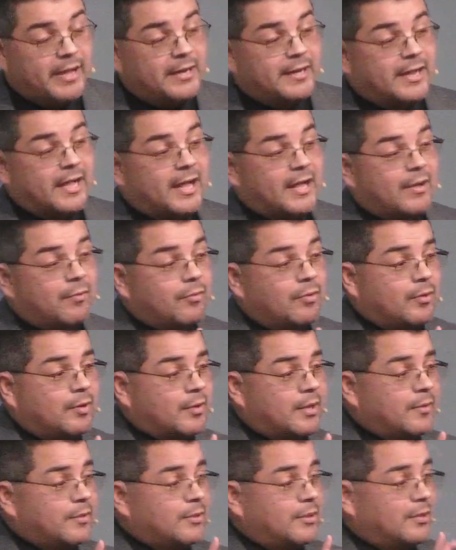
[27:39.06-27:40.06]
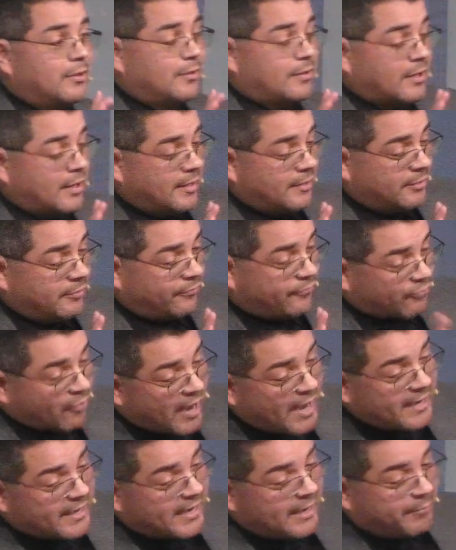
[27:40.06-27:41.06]
But uh, uh, the, uh,
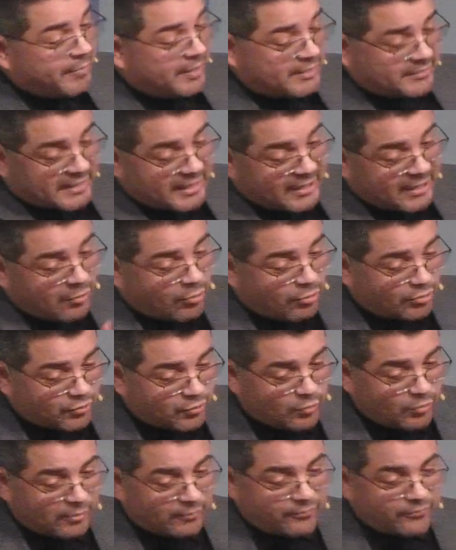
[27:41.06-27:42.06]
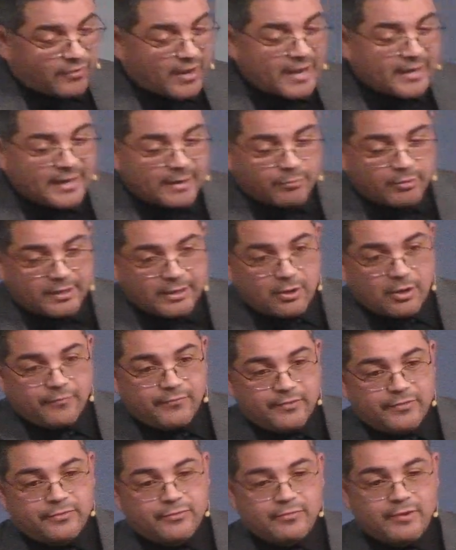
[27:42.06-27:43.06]
the Friday, because I didn't go to school on Friday, I would
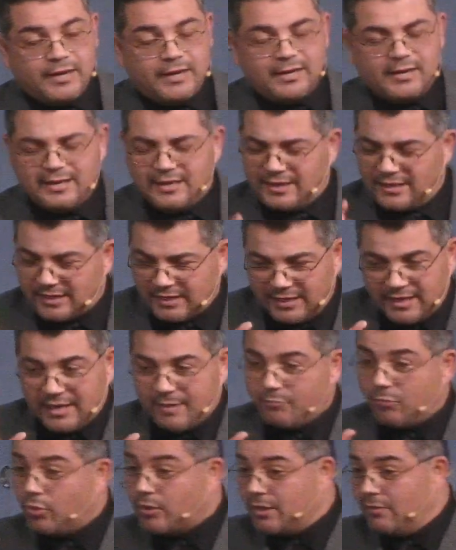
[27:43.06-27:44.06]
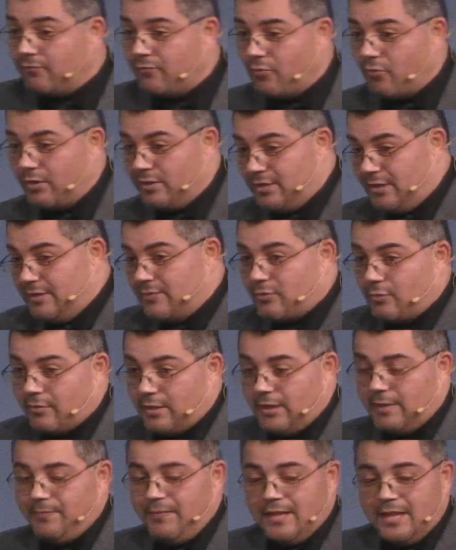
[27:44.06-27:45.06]
get off at 3, and again, I'm looking forward to
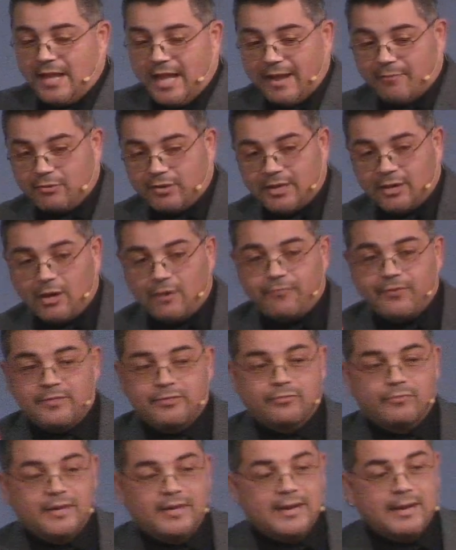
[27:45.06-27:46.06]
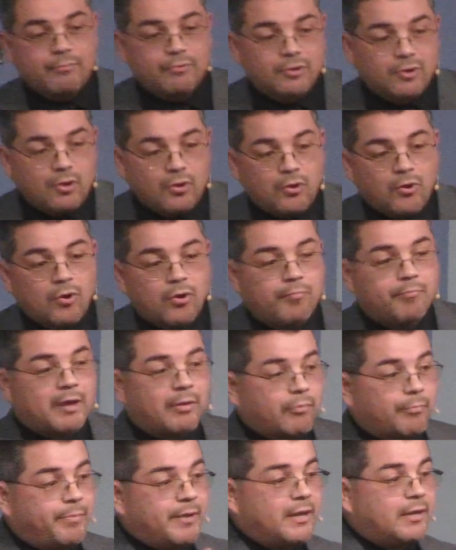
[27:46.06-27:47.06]
this already. I would get off at 3, and I would go
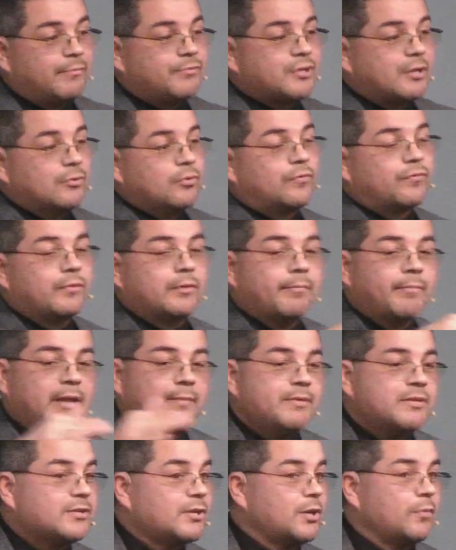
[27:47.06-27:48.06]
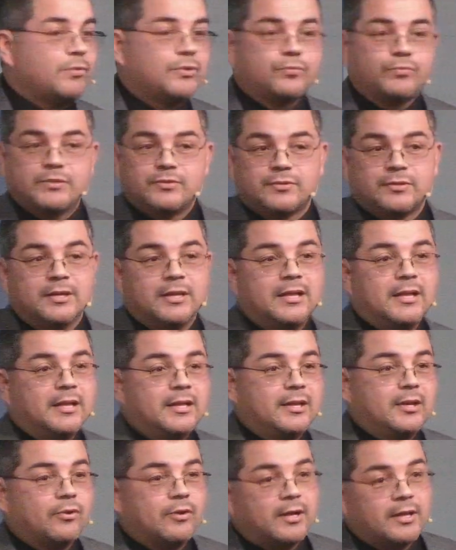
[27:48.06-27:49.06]
home. I would pick up Jean-Luc from the babysitter, which was,
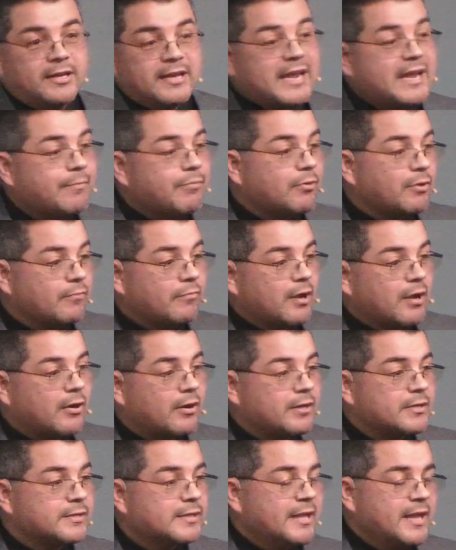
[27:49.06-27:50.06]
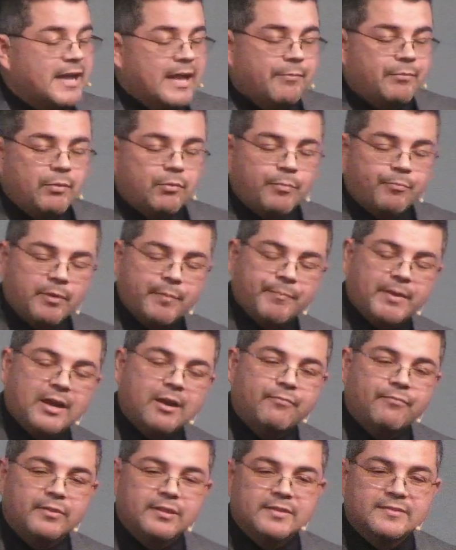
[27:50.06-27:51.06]
you know, a neighbor of ours, and we would
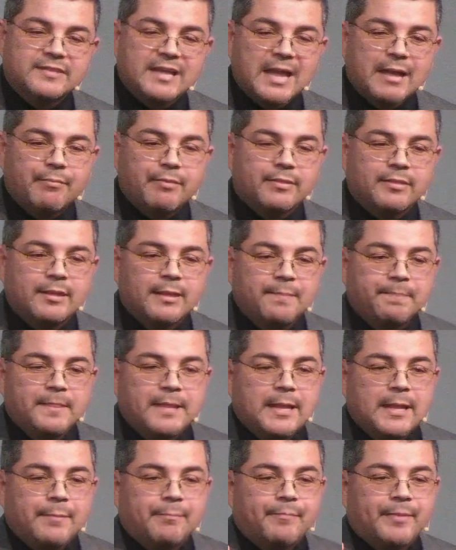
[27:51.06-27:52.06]
prepare for the Sabbath.